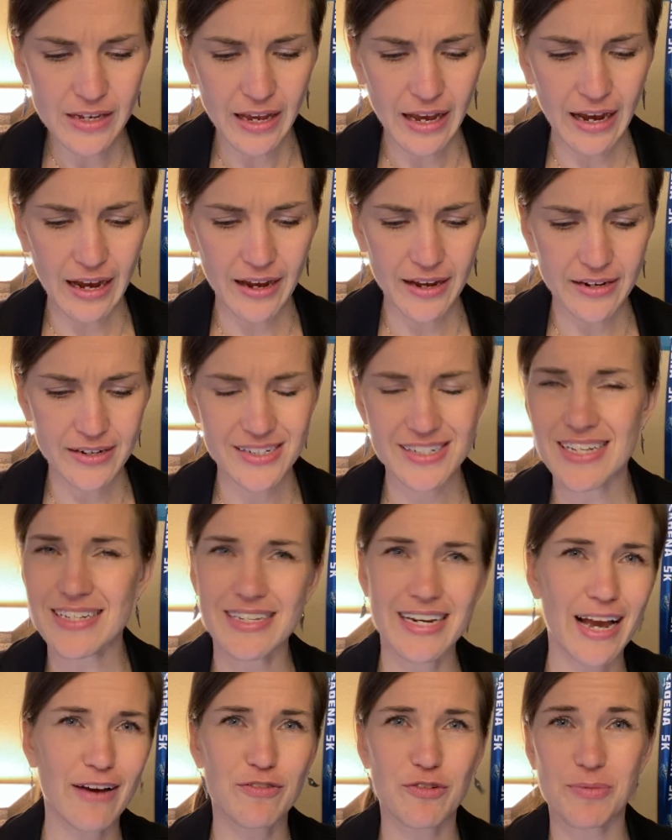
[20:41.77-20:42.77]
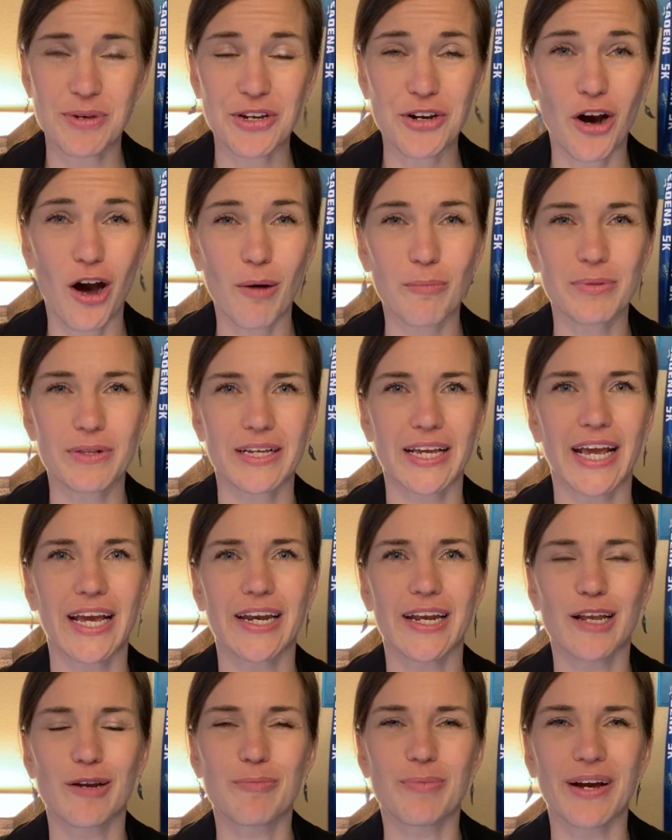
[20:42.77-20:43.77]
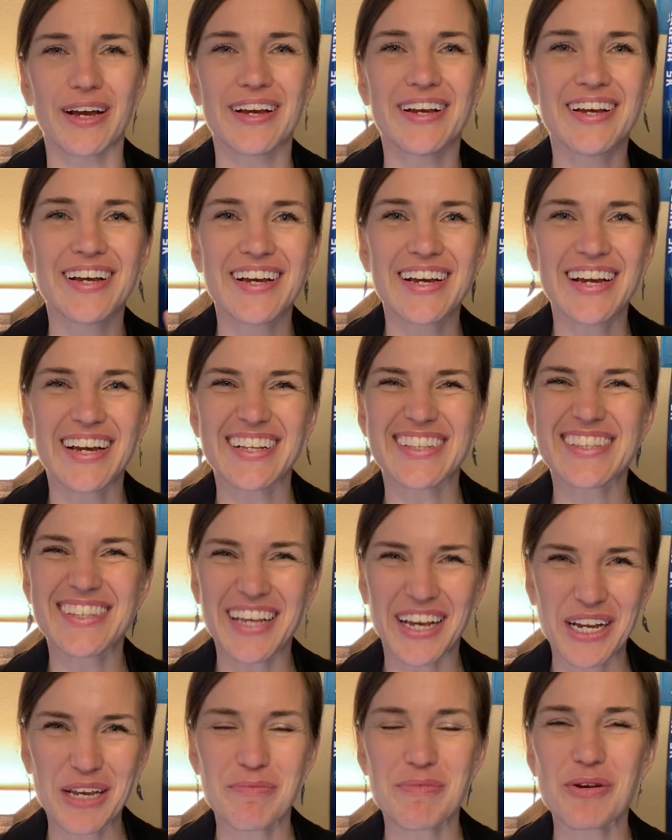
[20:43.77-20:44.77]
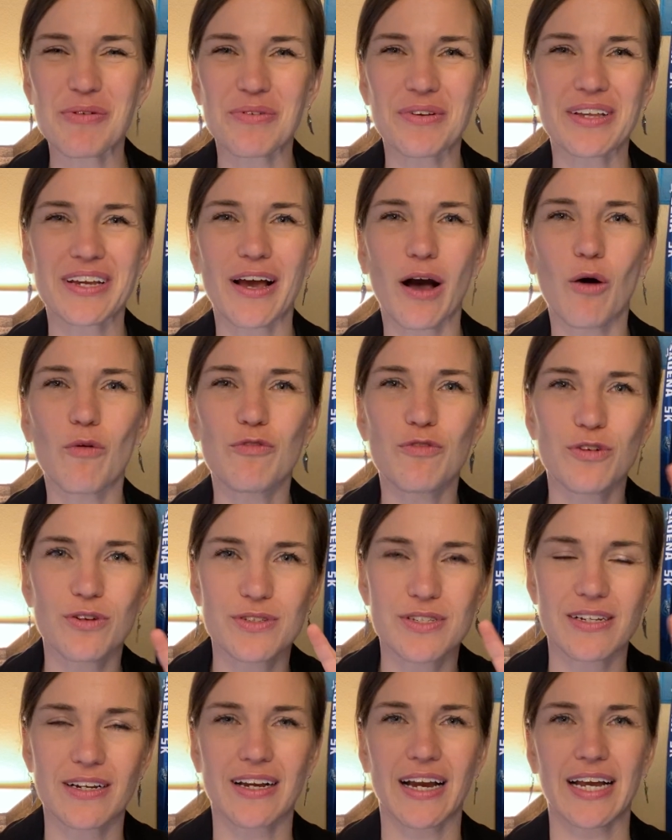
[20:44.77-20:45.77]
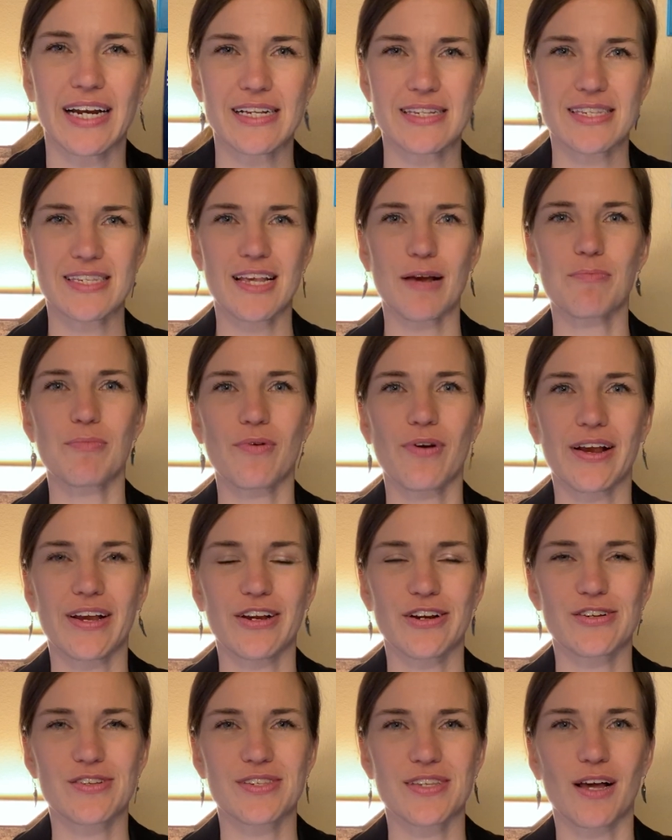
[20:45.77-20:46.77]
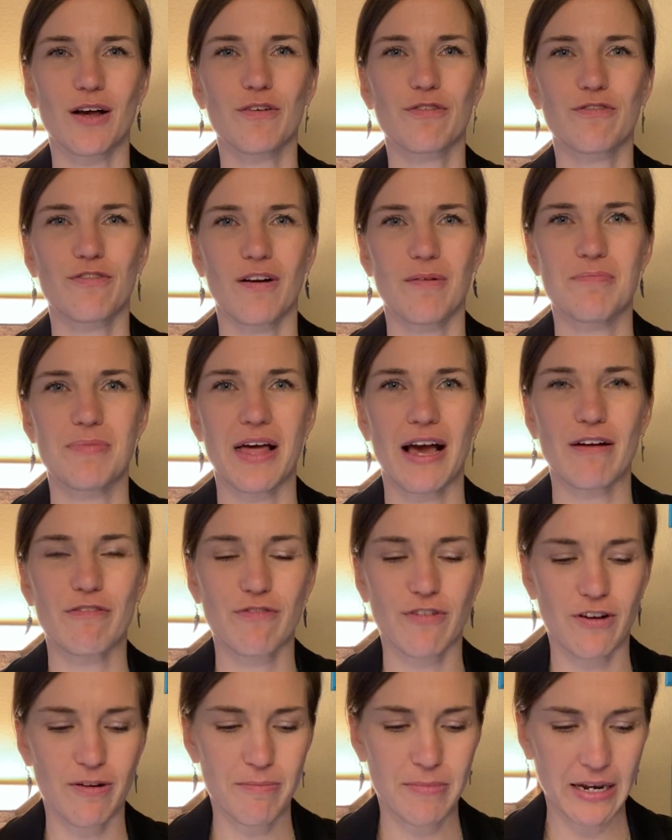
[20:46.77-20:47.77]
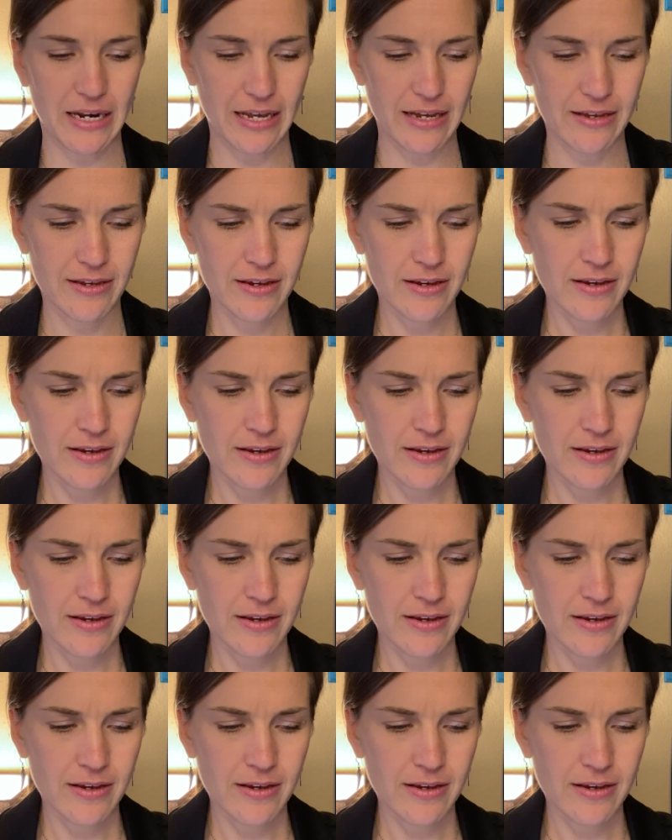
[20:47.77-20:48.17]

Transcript: And it doesn't have to be complicated, but it can be really helpful to kind of separate yourself from that for a minute.